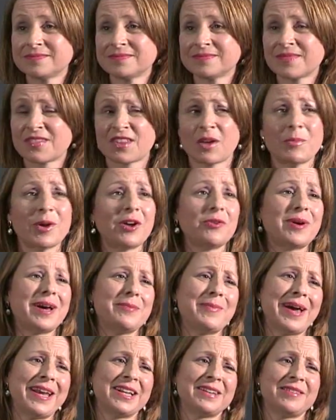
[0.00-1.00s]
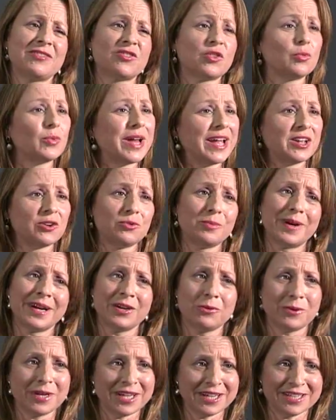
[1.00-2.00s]
Somehow I managed to wangle my
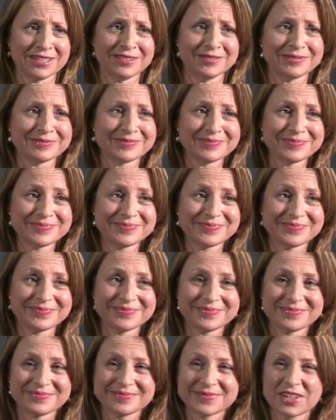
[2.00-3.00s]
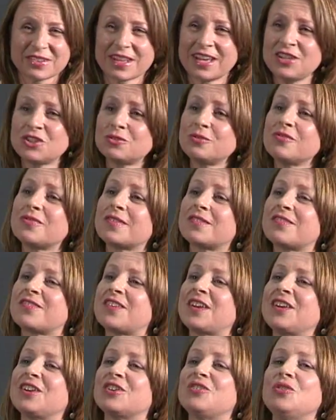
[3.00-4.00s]
way in, because I don't
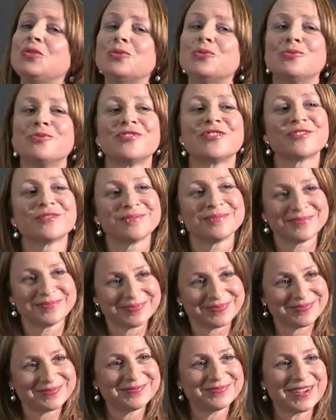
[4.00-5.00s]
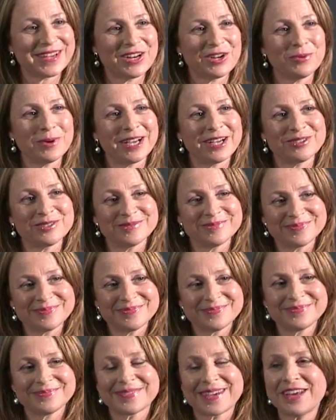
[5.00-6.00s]
take no's very well.
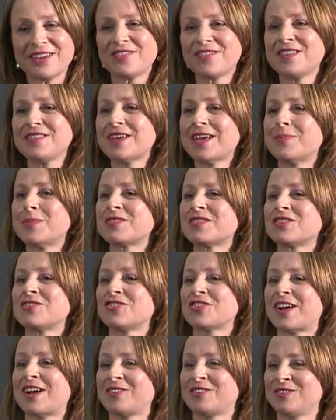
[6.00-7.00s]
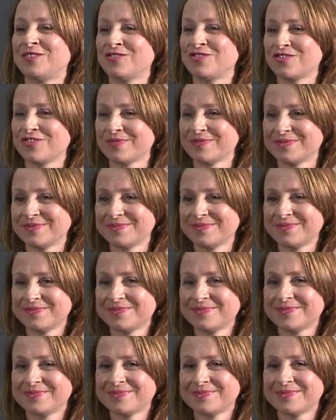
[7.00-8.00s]
I see them as a challenge.
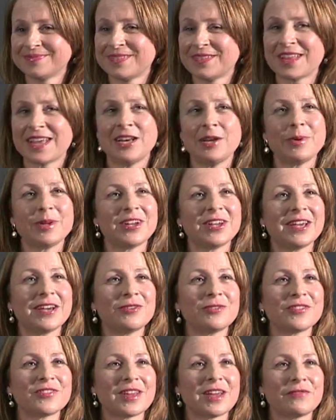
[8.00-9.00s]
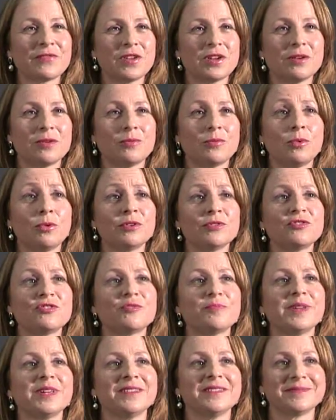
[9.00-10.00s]
Does anybody else have the
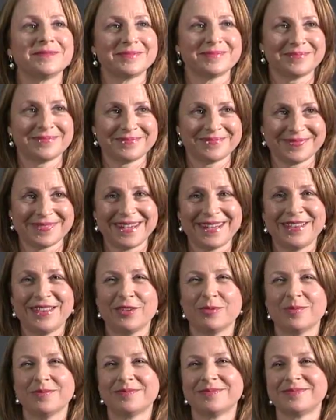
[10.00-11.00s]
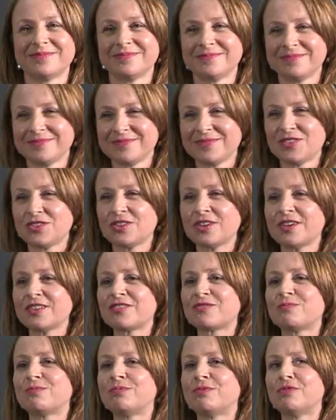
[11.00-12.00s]
watch me in them?
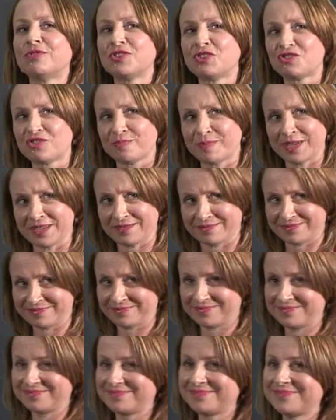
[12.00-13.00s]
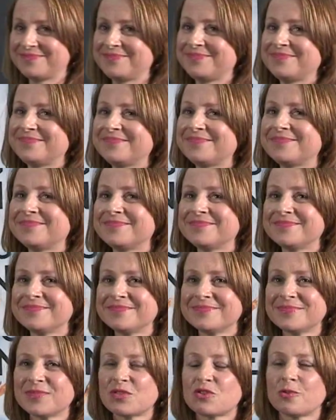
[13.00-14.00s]
Just watch me.
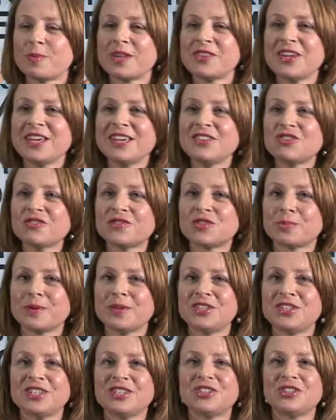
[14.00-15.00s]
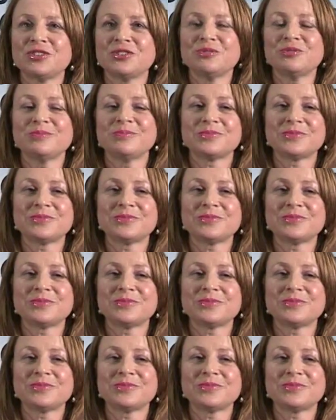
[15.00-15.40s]
So by the age of 22,